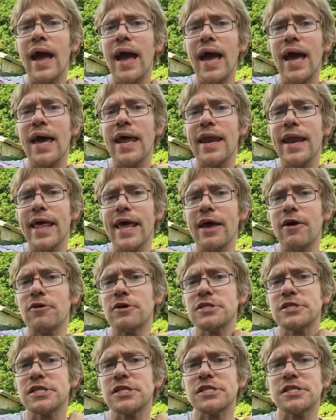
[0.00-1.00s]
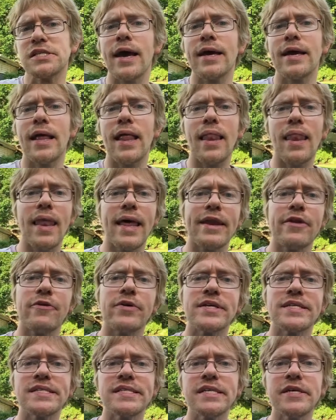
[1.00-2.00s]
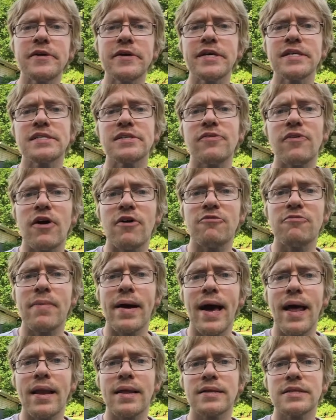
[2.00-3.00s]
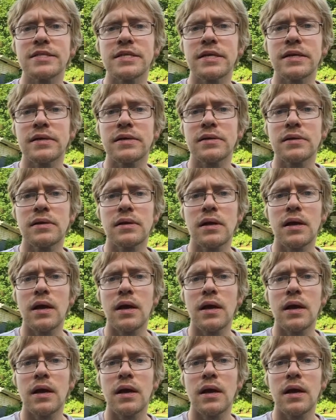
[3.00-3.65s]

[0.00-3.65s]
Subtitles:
And it was just led to a series of off-balancing,